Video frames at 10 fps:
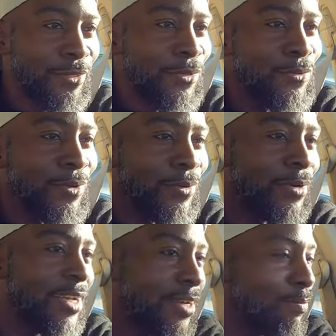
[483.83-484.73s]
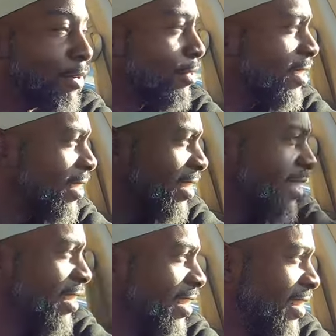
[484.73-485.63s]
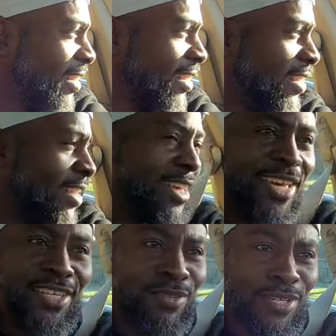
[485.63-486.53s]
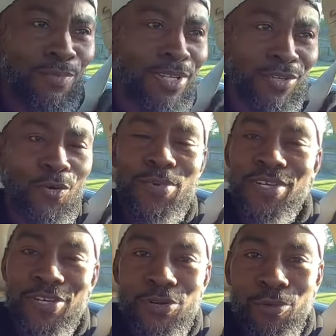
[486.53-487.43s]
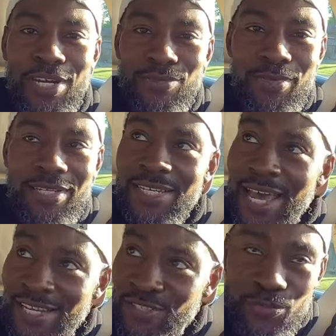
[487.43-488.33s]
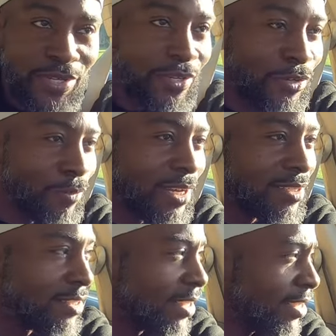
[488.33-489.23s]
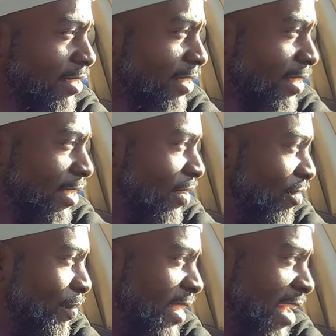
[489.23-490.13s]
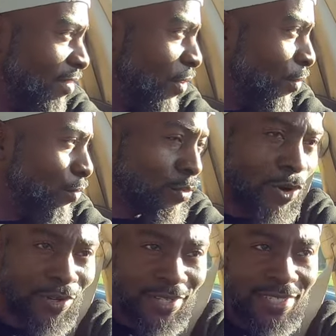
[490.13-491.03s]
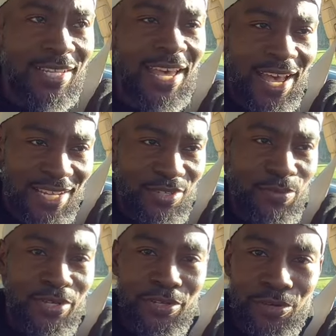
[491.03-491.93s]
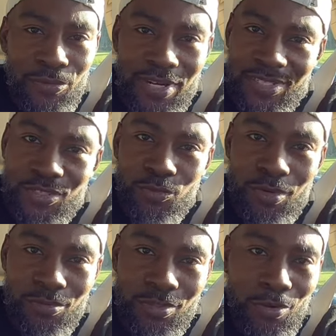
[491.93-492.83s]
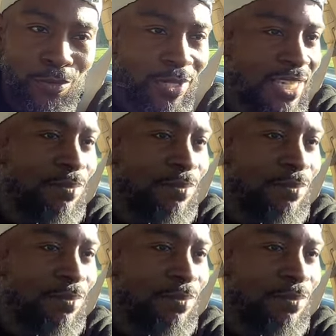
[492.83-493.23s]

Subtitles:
up. Ooh, Lord have mercy. It must gonna be a good race, man. It has to be a good race today. For me to have to go through all this, it has to be a good race. That's what I'm gonna